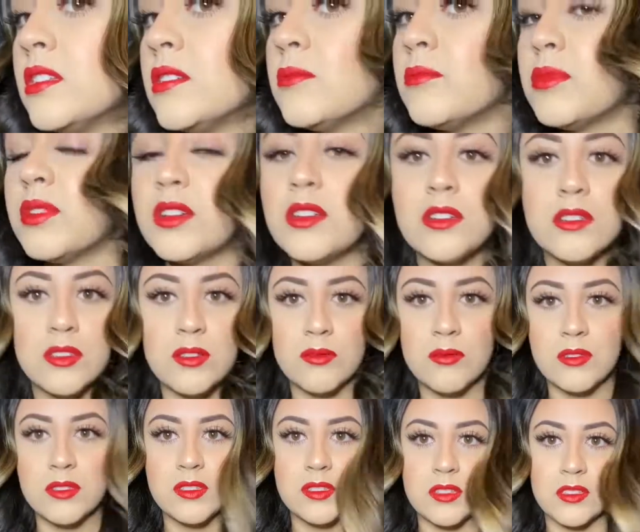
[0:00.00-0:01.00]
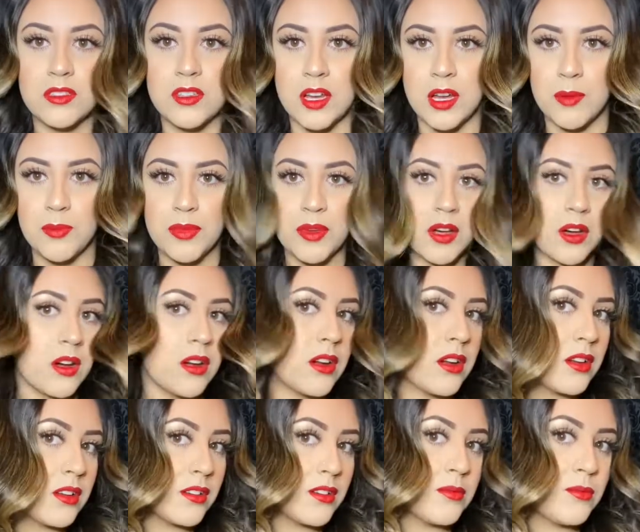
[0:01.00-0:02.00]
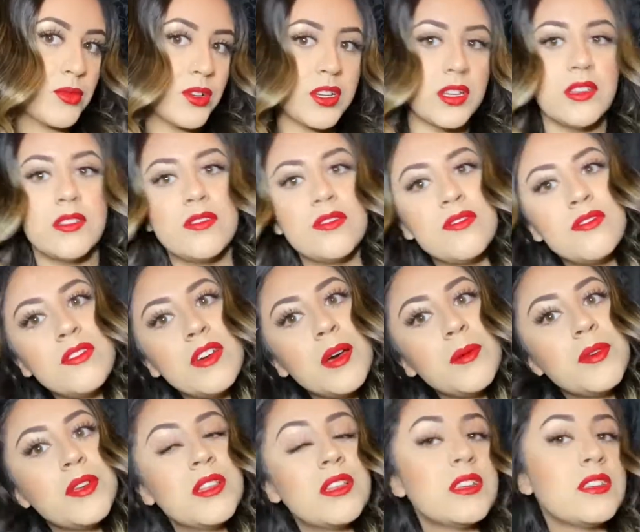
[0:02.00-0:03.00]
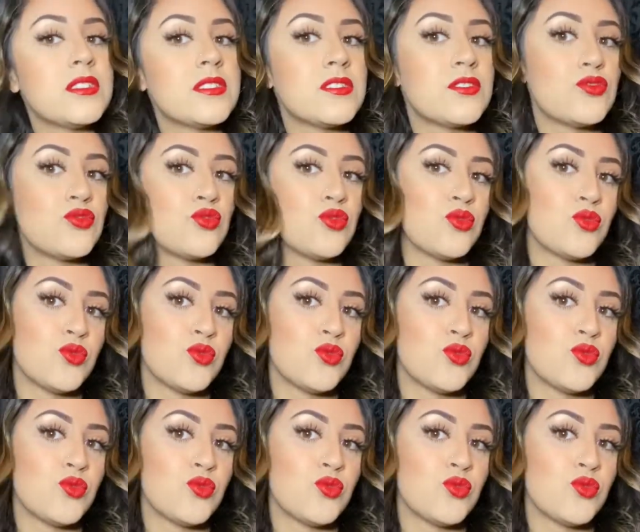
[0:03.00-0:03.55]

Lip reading: but the ones on top are pretty fabulous.